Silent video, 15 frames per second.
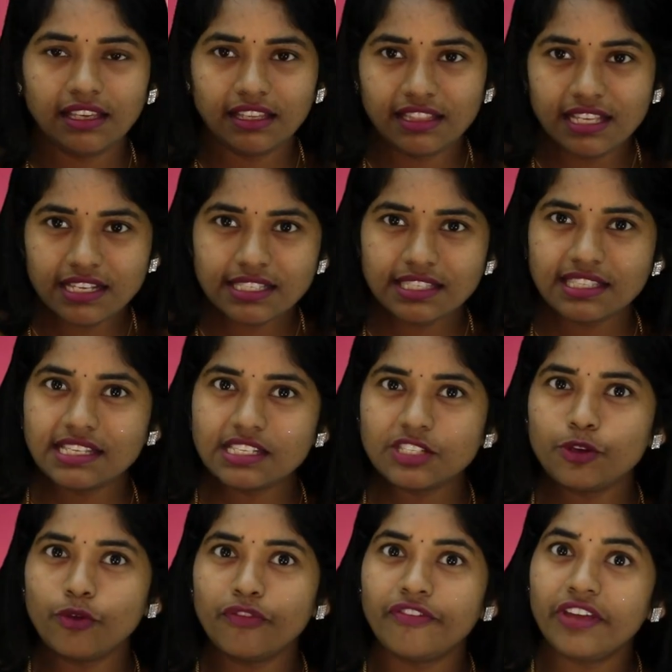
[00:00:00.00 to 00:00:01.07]
This
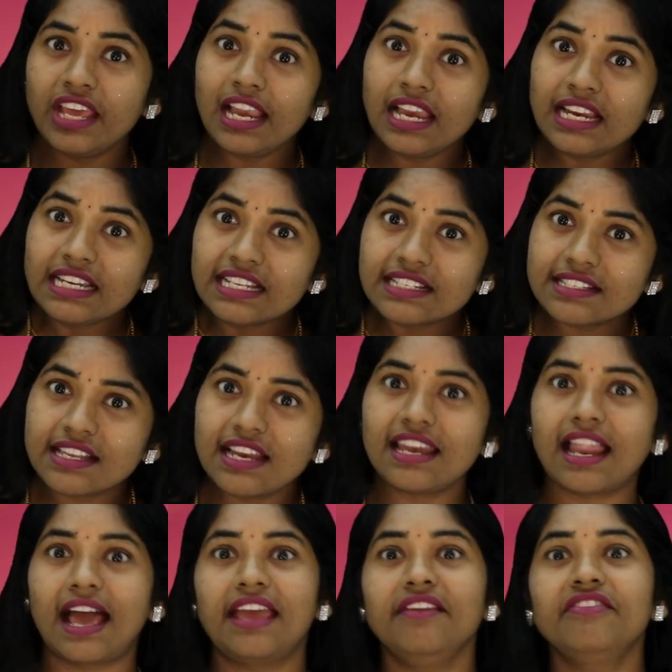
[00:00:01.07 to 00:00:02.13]
you feel it is a
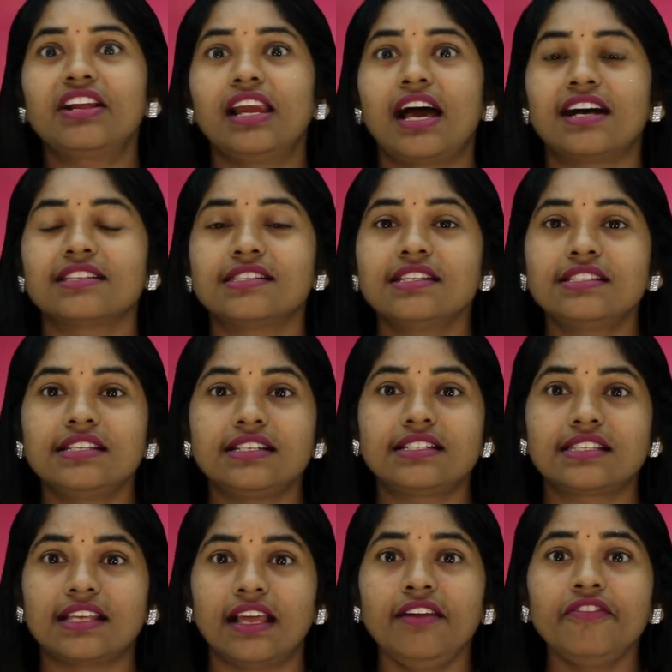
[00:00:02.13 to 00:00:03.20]
live classes
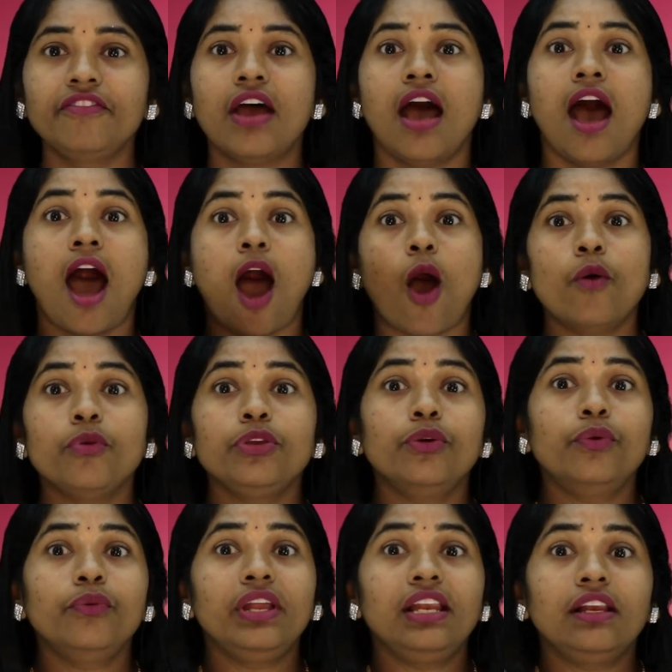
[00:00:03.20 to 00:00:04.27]
itself. How
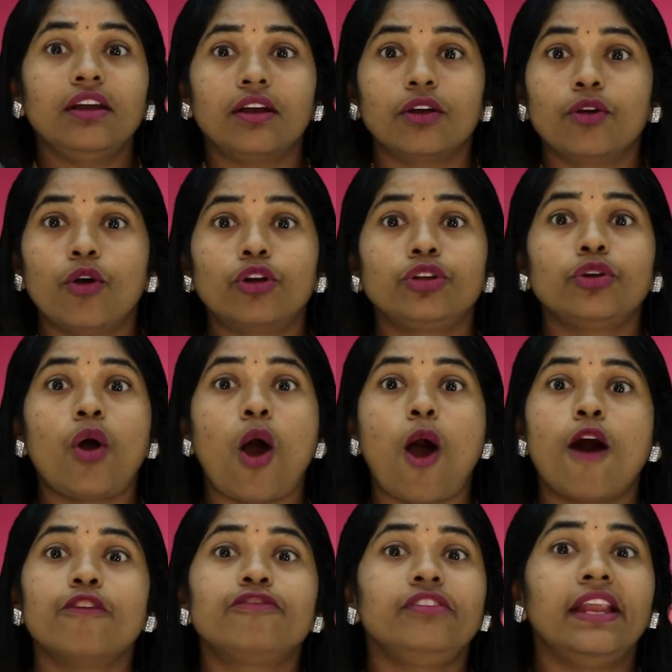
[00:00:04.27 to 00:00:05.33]
you will go to
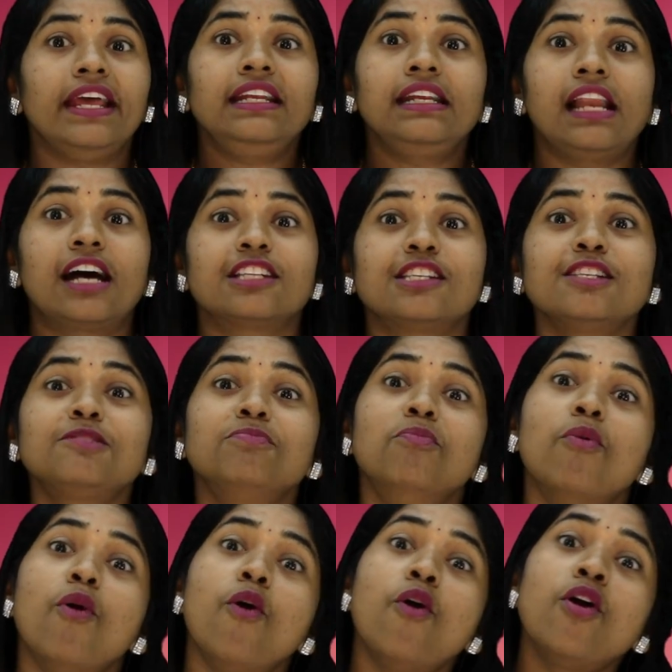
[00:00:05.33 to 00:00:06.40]
offline classes,
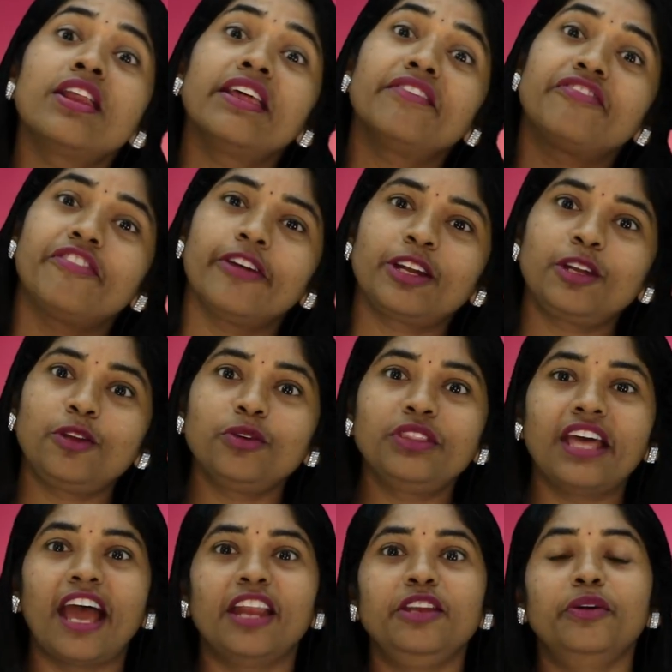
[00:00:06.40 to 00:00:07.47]
more effective
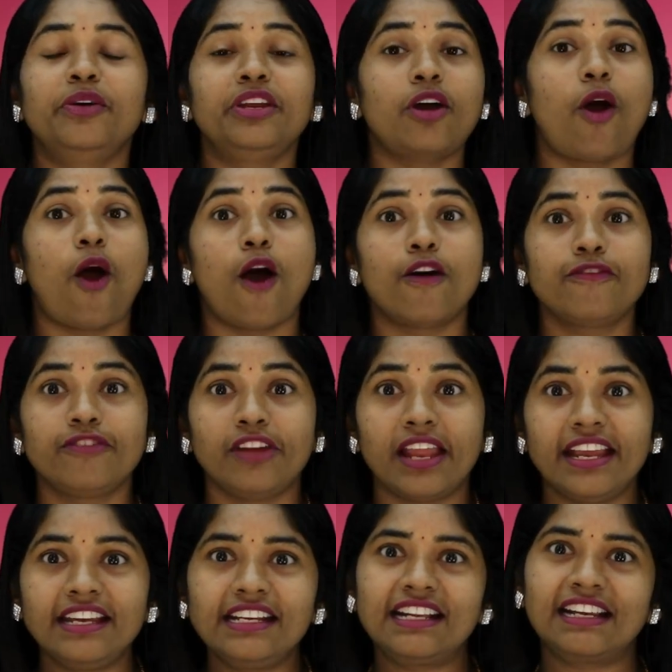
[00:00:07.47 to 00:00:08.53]
than your
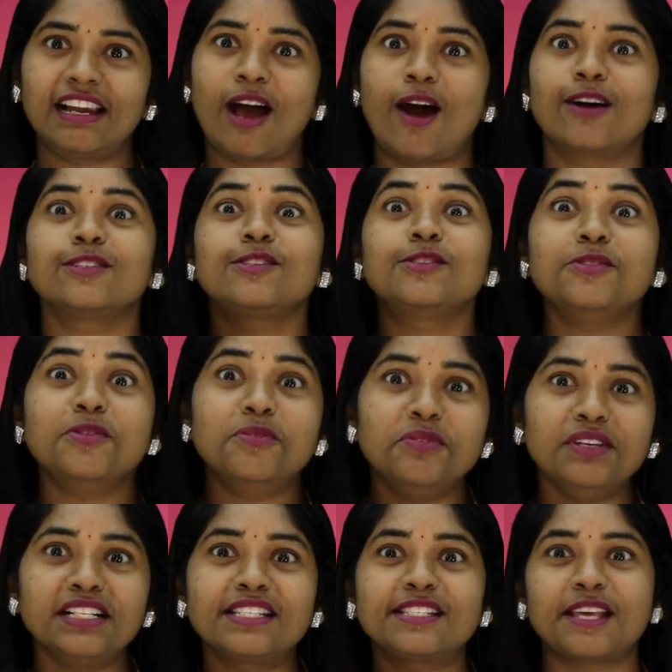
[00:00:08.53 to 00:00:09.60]
offline class, you
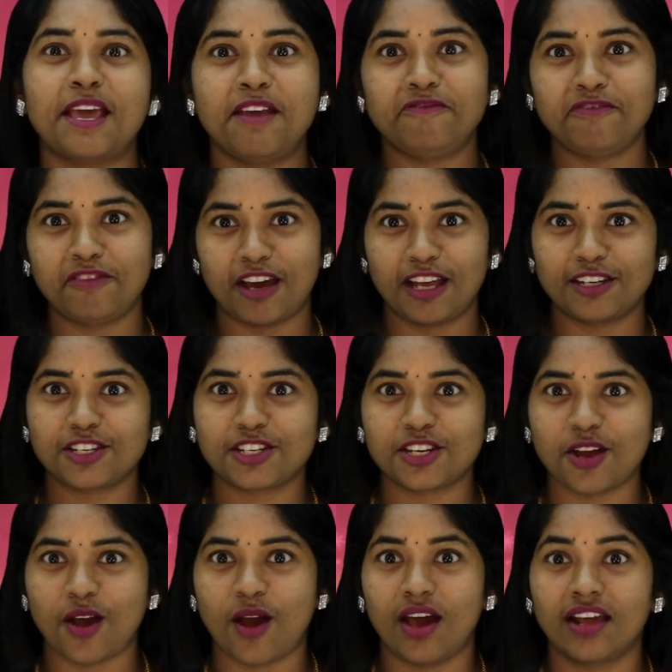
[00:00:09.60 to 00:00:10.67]
will say for
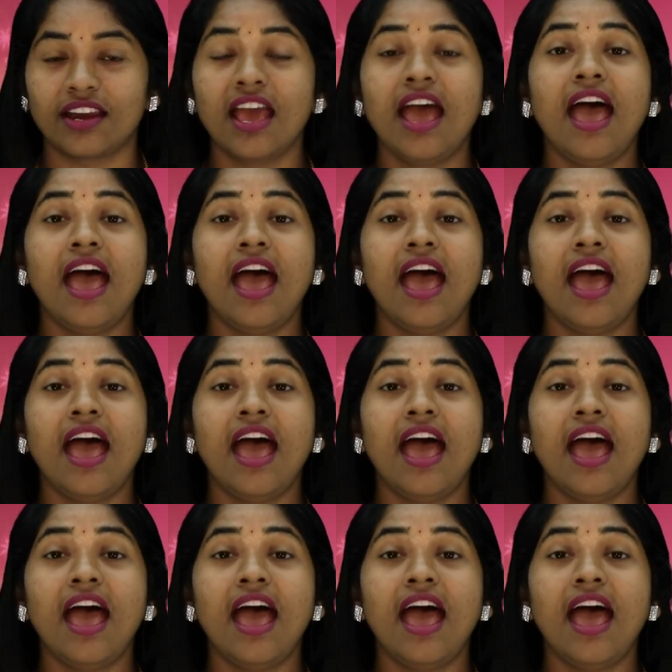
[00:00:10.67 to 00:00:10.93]
sure.